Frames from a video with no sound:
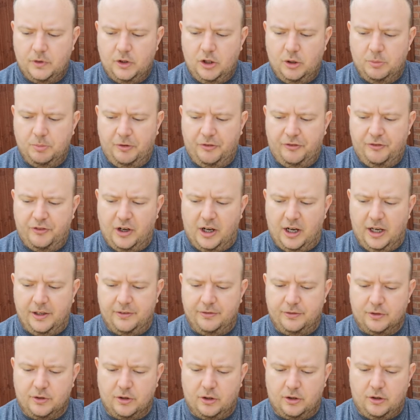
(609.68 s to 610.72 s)
Number
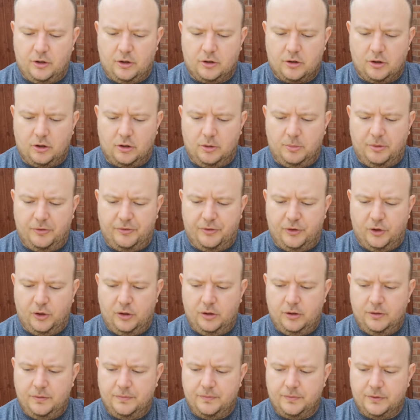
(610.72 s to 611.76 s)
five, we've not got number
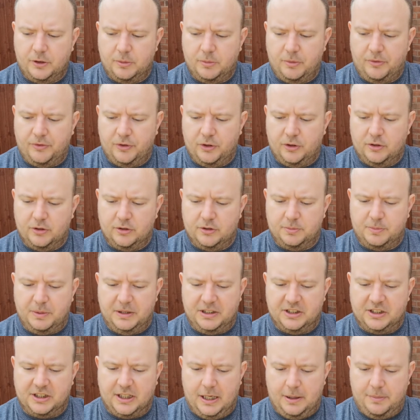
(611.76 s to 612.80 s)
four. Number four has
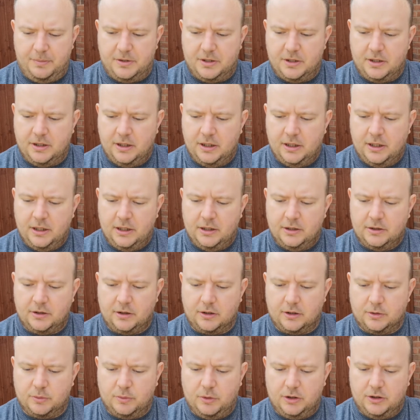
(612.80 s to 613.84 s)
been skipped. So it
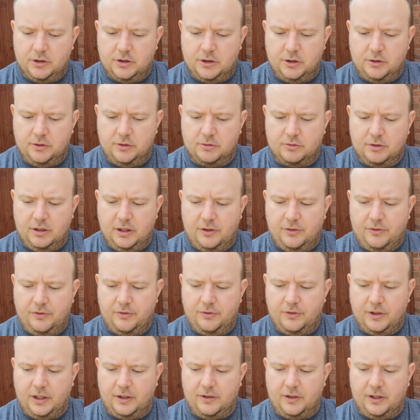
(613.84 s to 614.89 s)
goes 1, 2, 3,
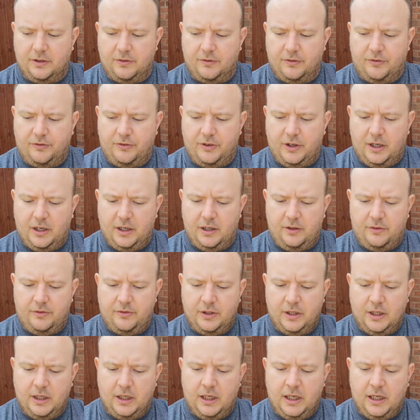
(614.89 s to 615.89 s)
and then 5.